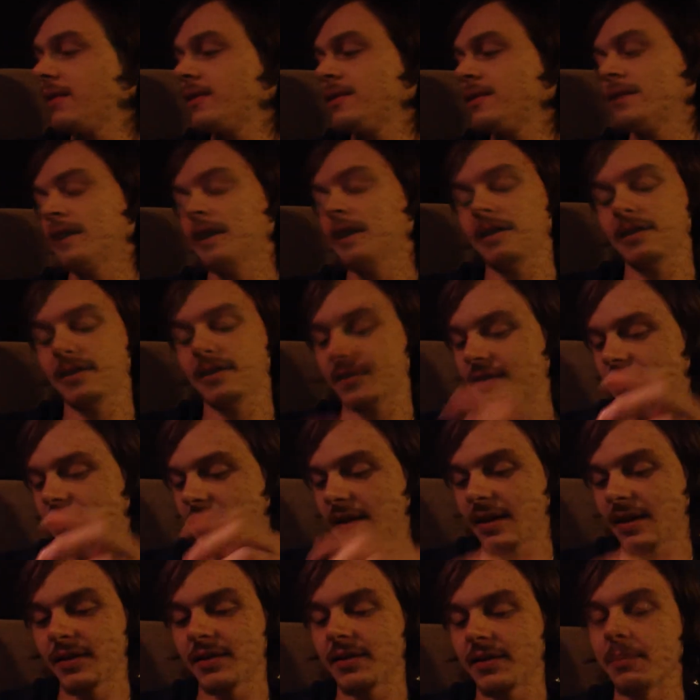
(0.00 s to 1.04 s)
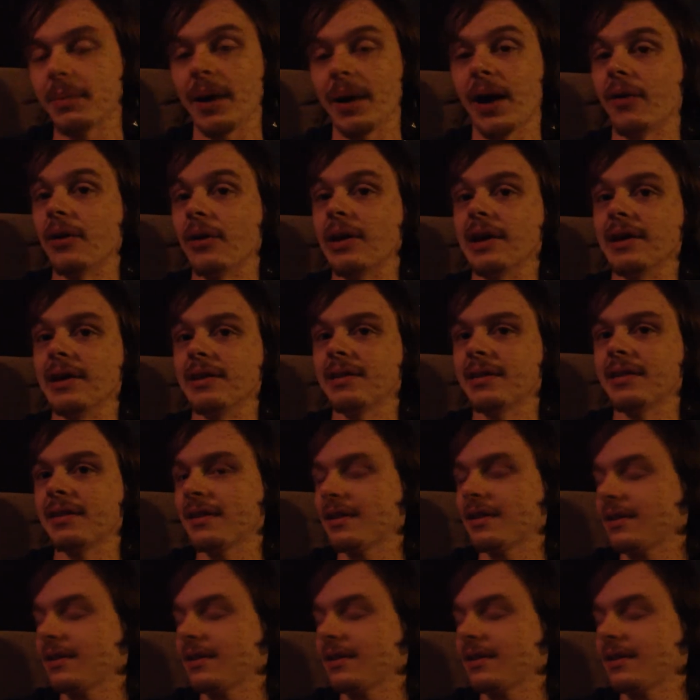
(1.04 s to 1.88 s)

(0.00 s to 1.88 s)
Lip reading: That's about it.